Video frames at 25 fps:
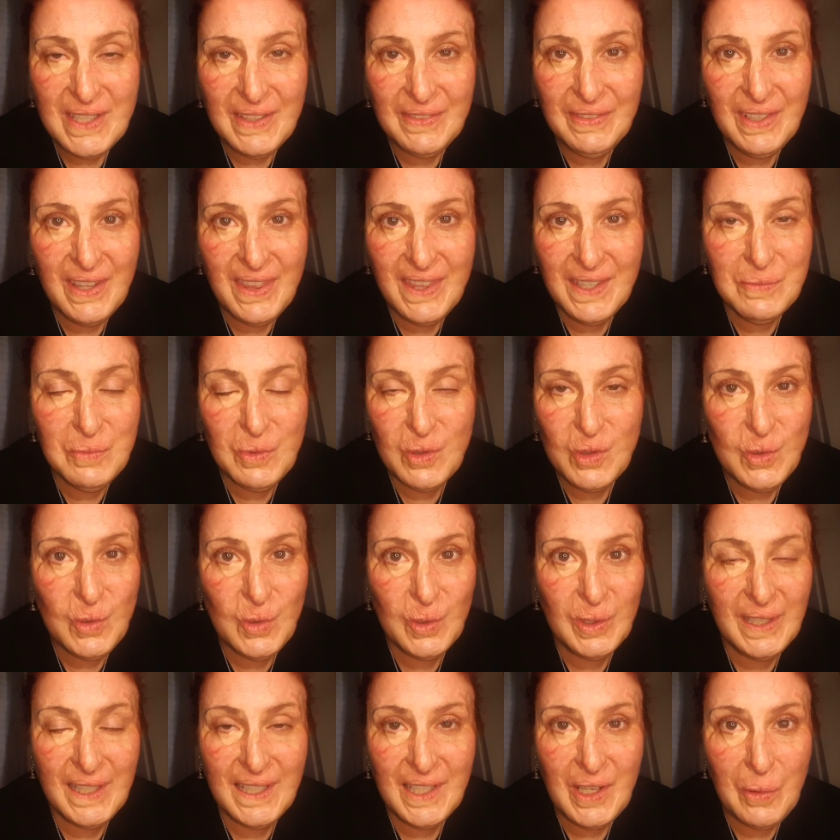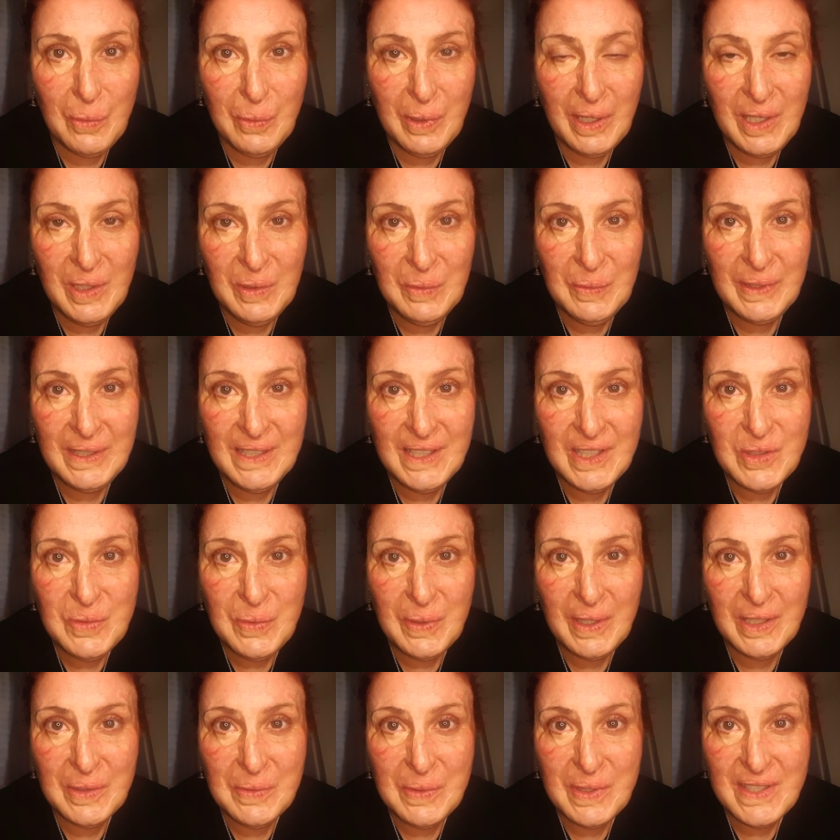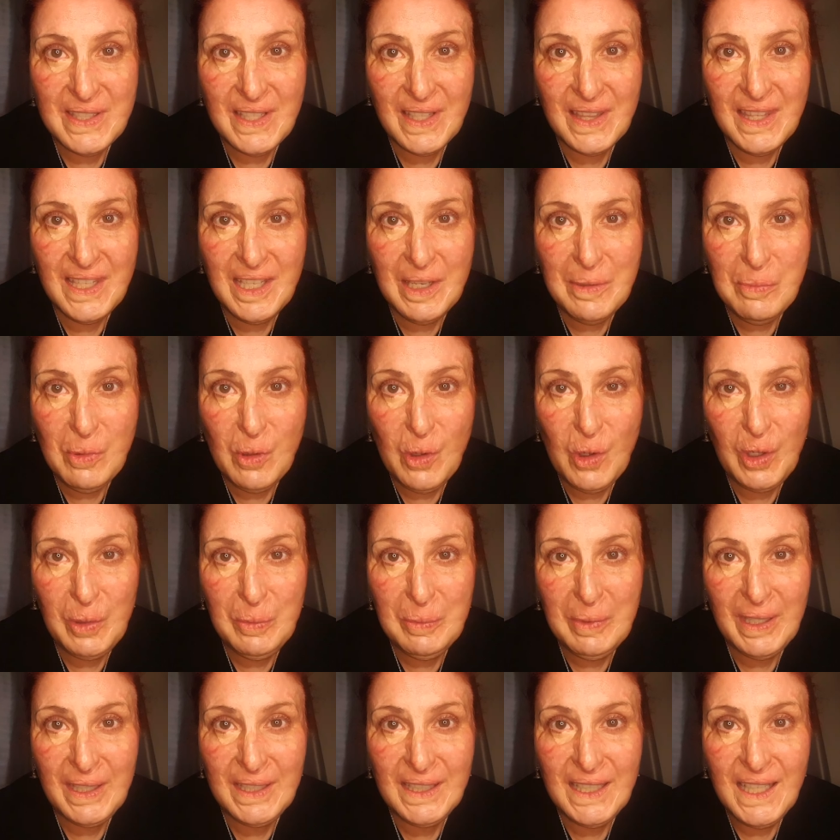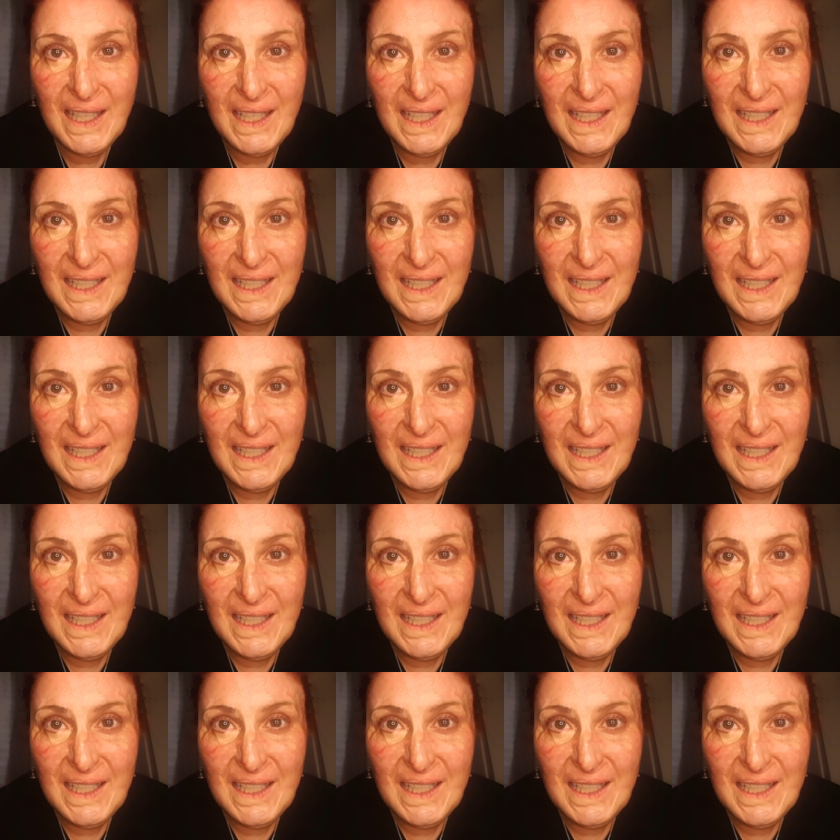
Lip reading: everything was going like a whirlwind when I was in the appointment